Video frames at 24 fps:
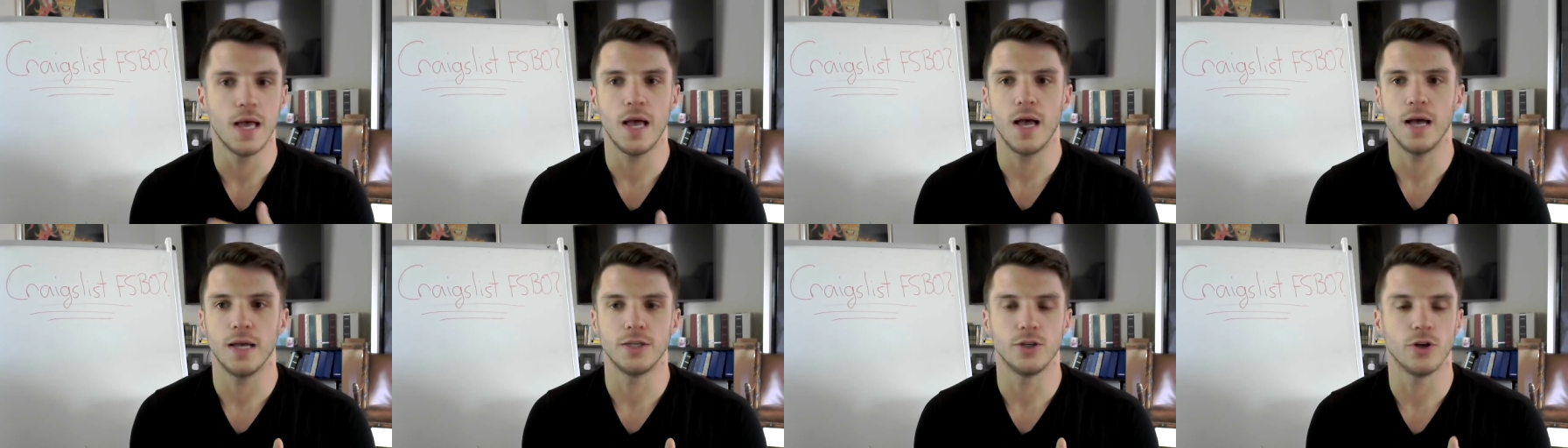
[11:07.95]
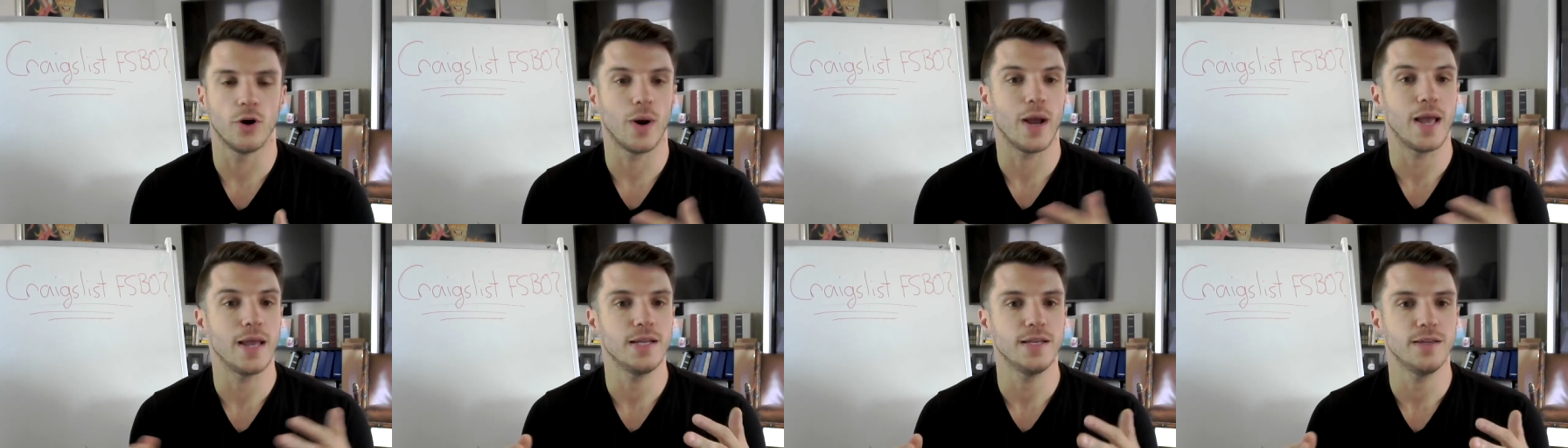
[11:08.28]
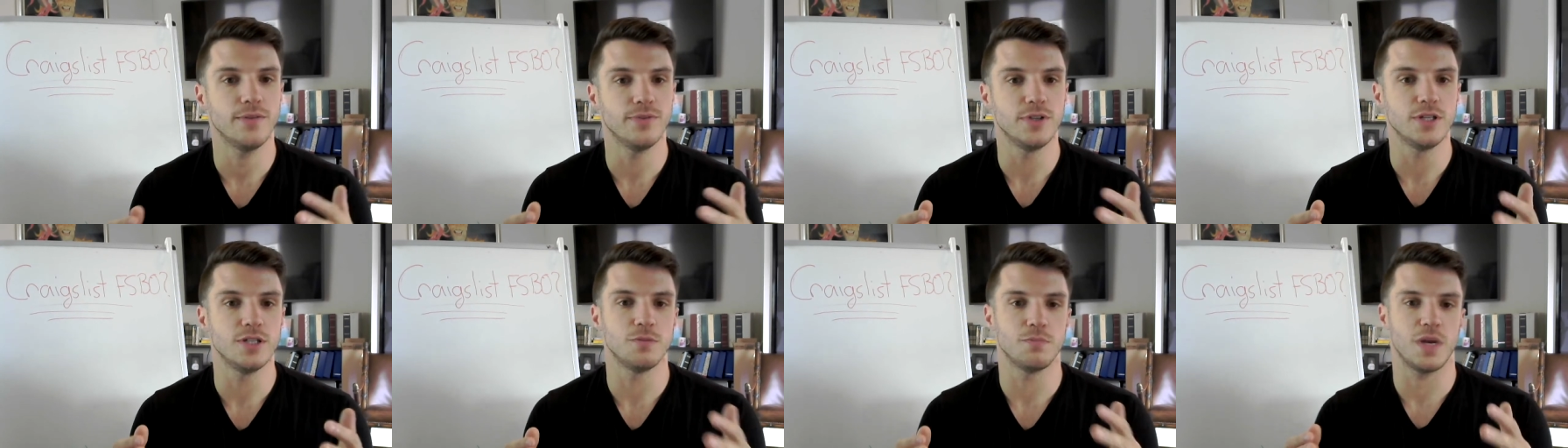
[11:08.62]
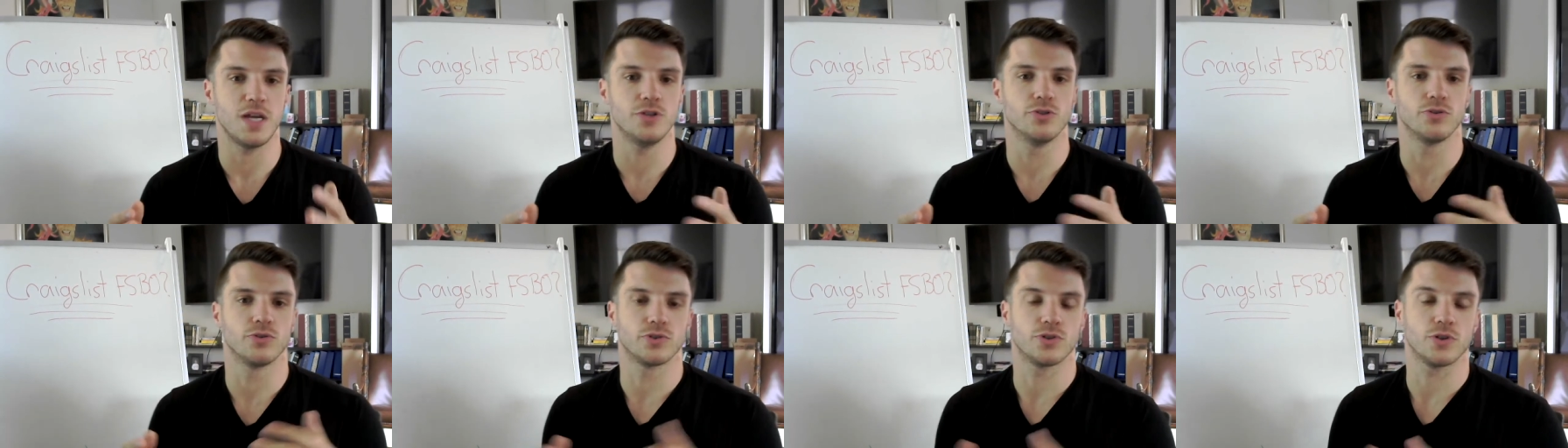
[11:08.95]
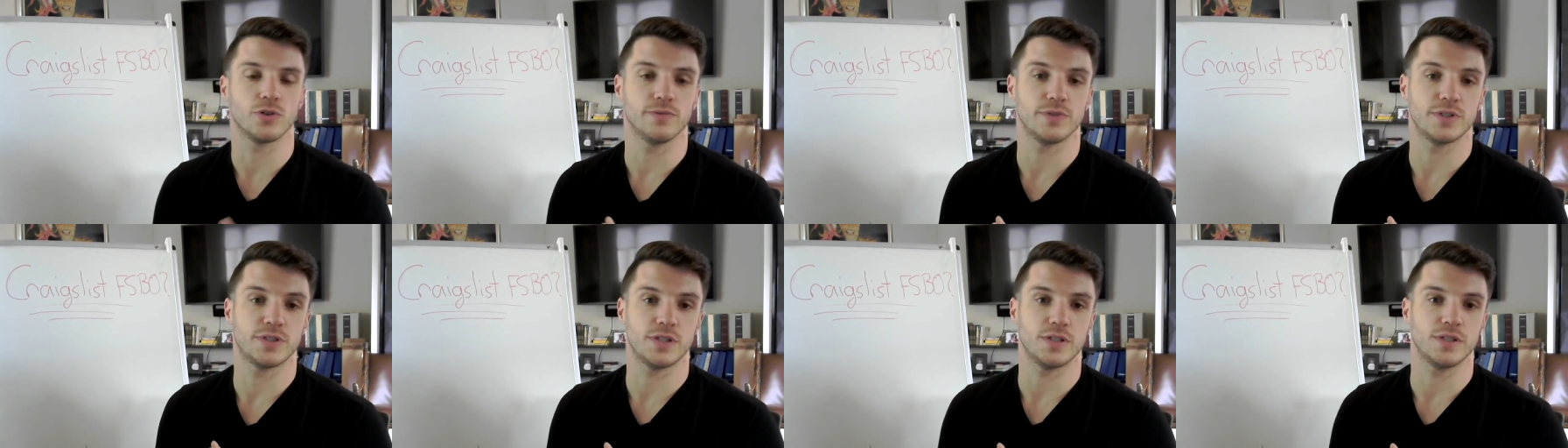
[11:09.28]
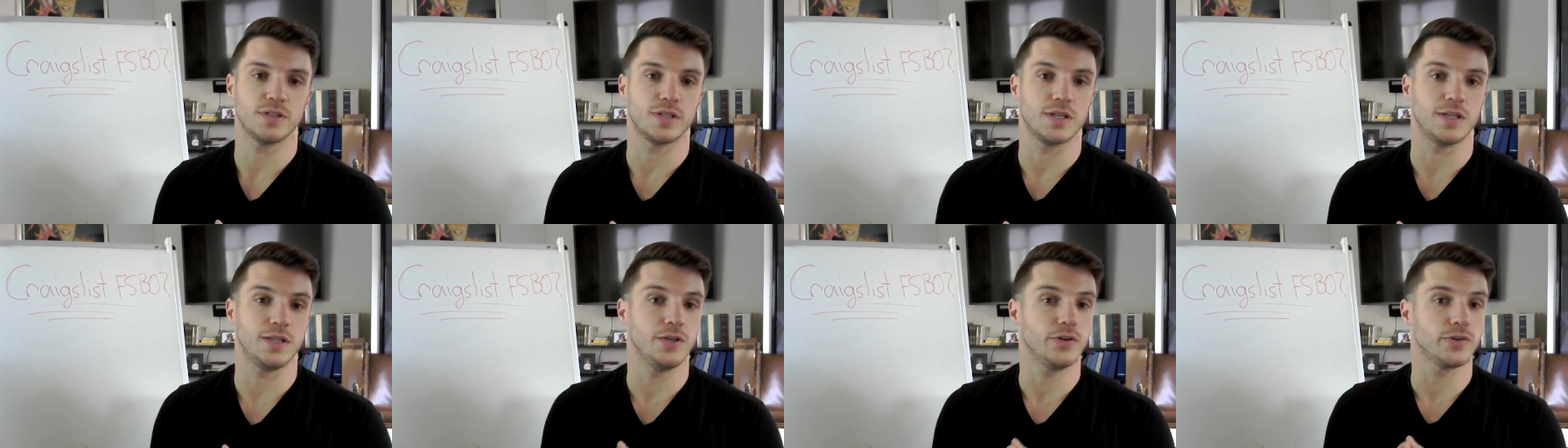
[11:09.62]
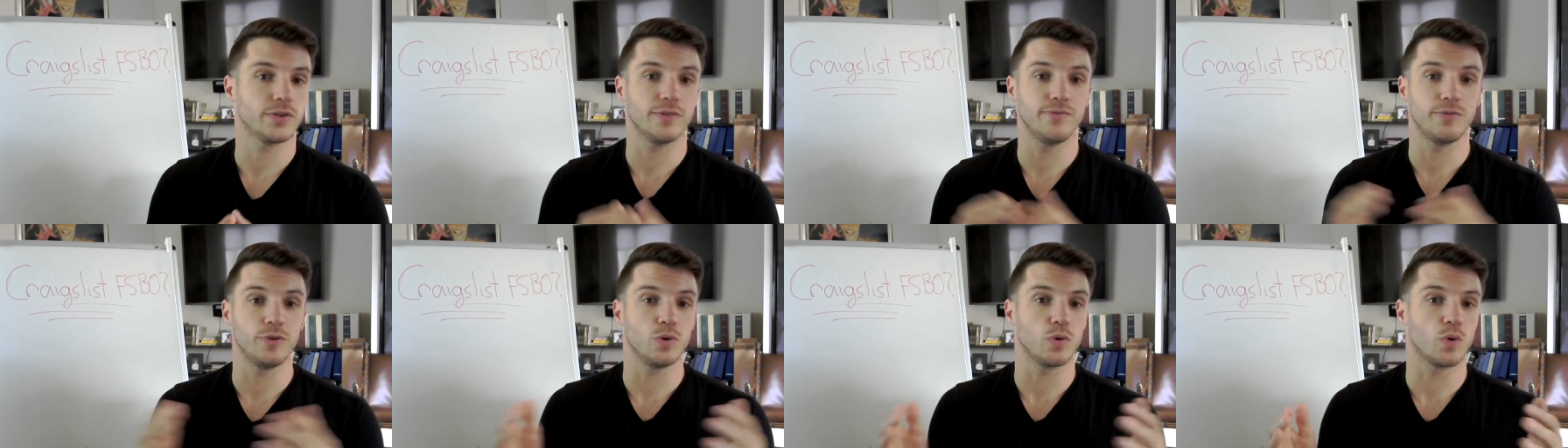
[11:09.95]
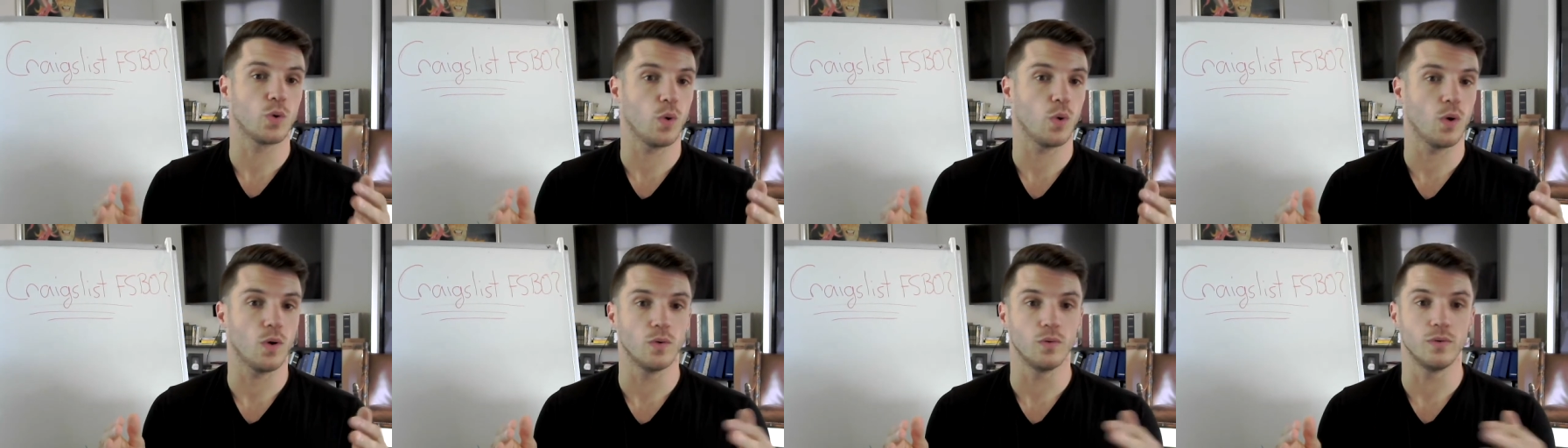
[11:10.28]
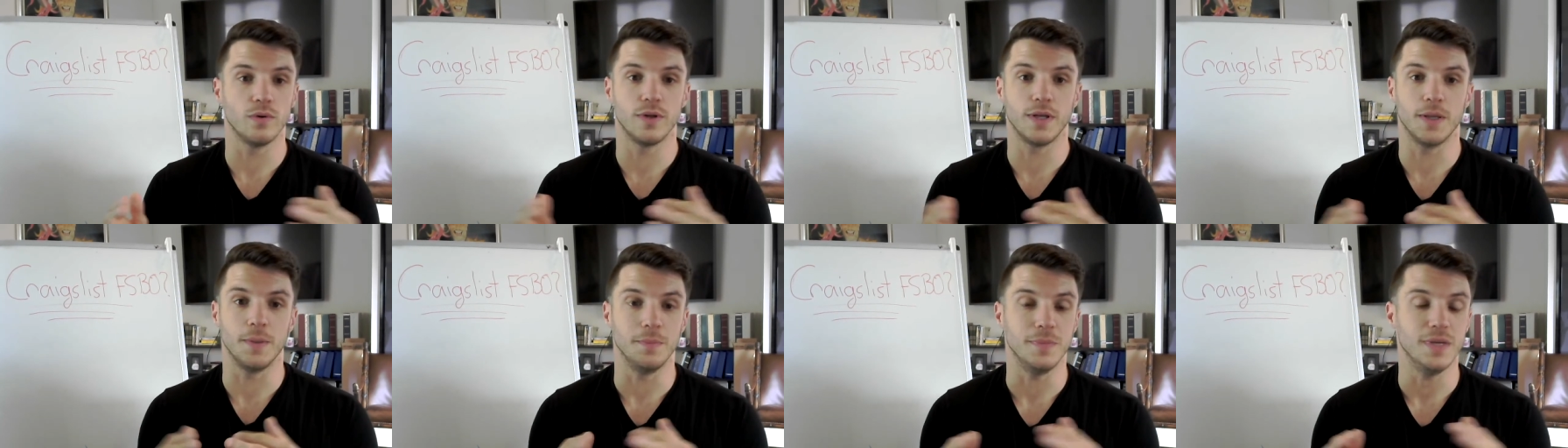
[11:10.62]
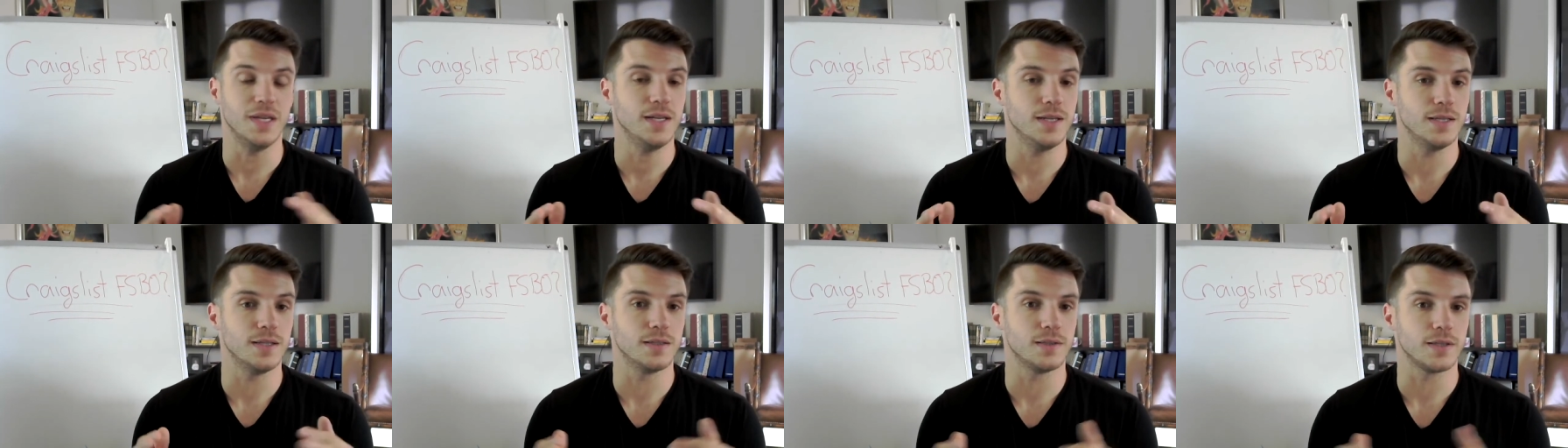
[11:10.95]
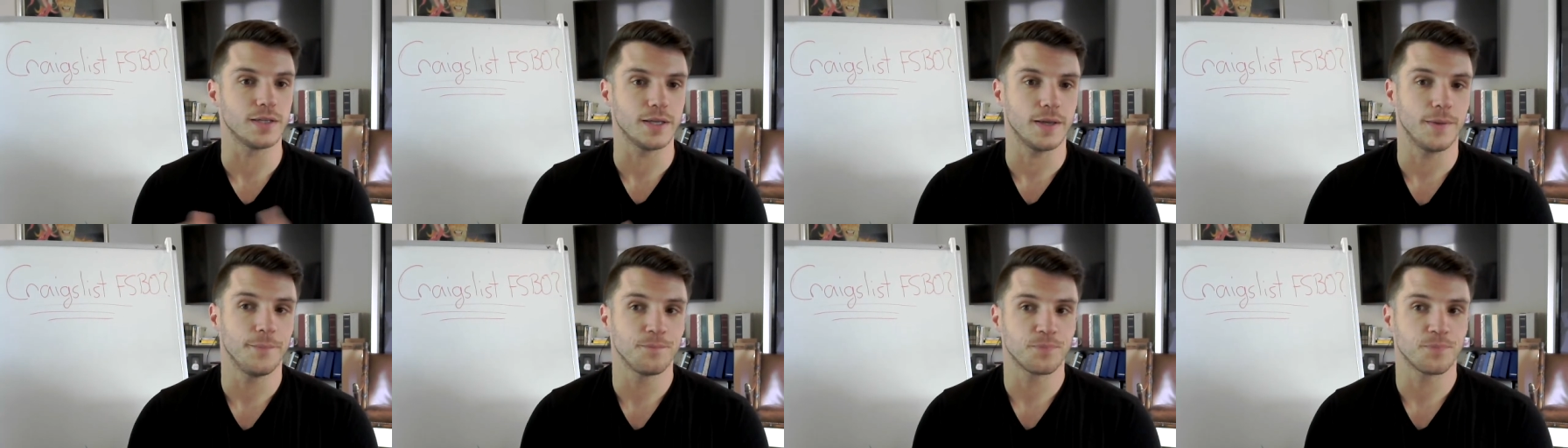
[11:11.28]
you know, any of these major services, and they'll give you a quote immediately